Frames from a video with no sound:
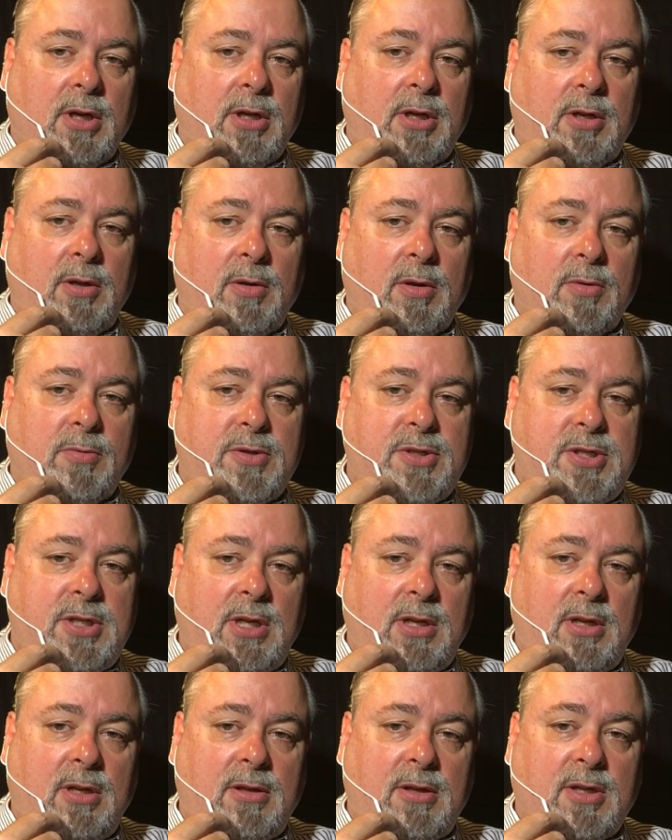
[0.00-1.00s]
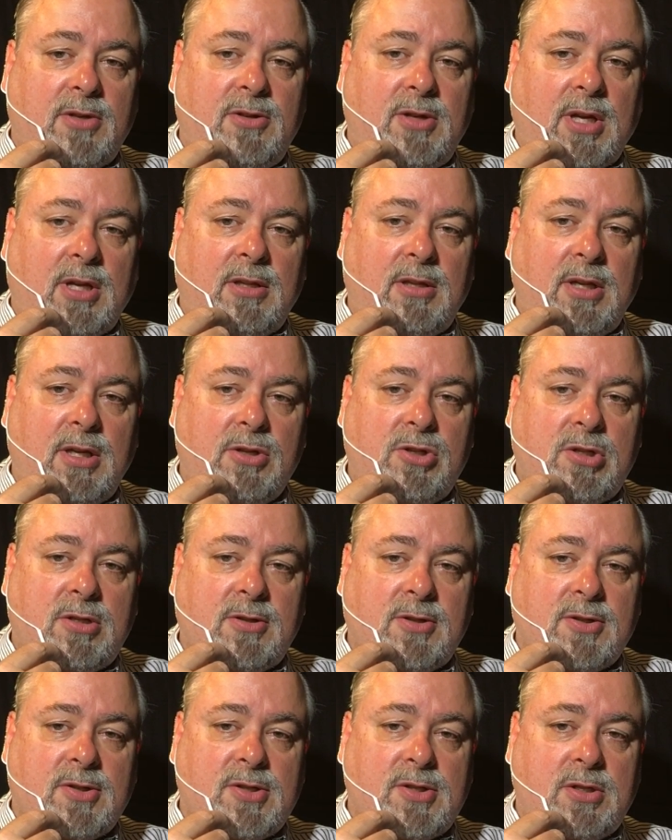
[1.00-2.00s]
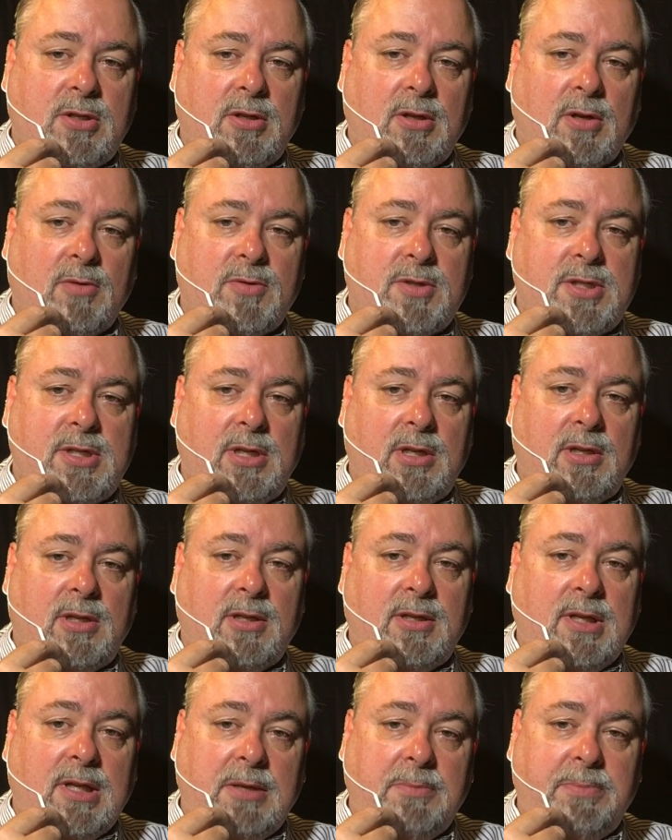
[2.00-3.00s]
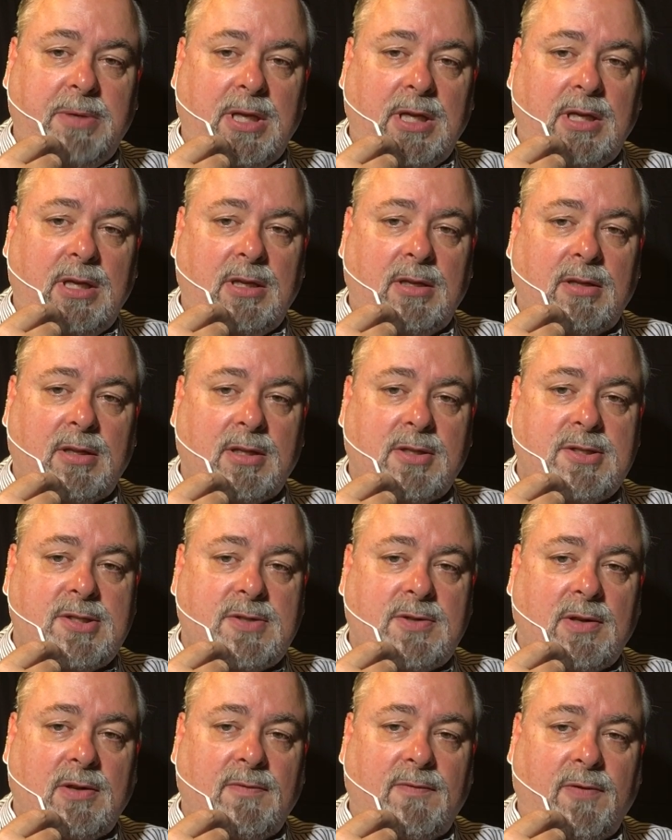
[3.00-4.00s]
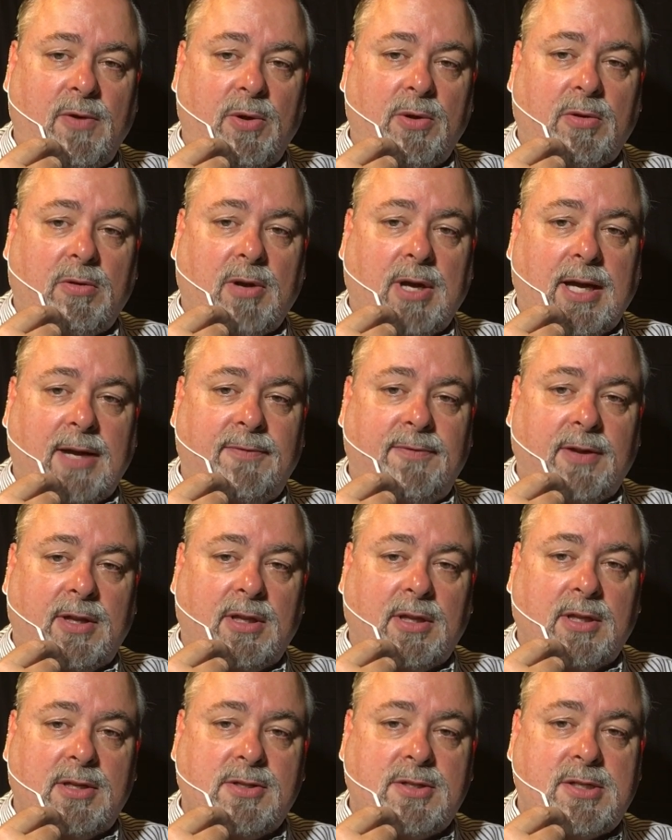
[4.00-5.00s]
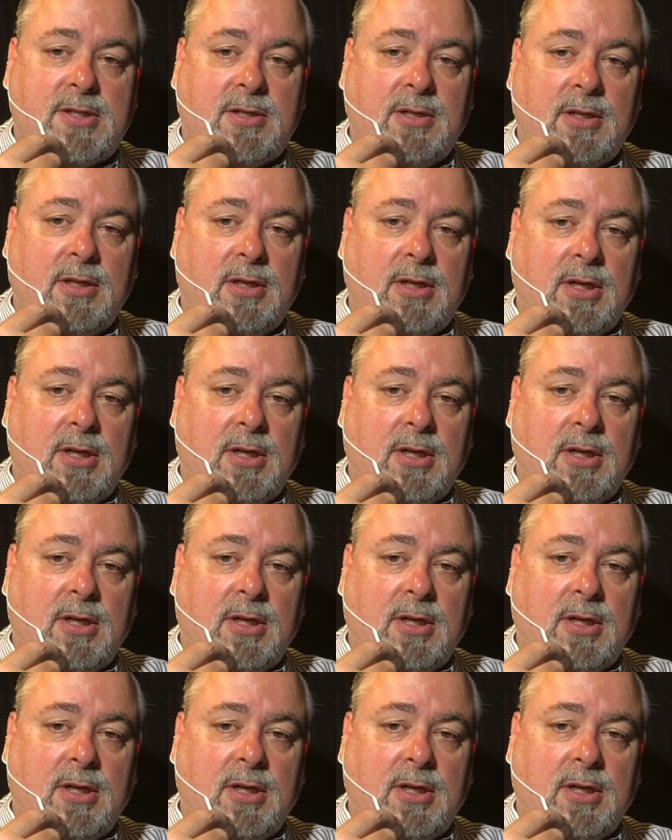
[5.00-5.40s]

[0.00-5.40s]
You don't see the technicians. You don't see the DP that's photographing this.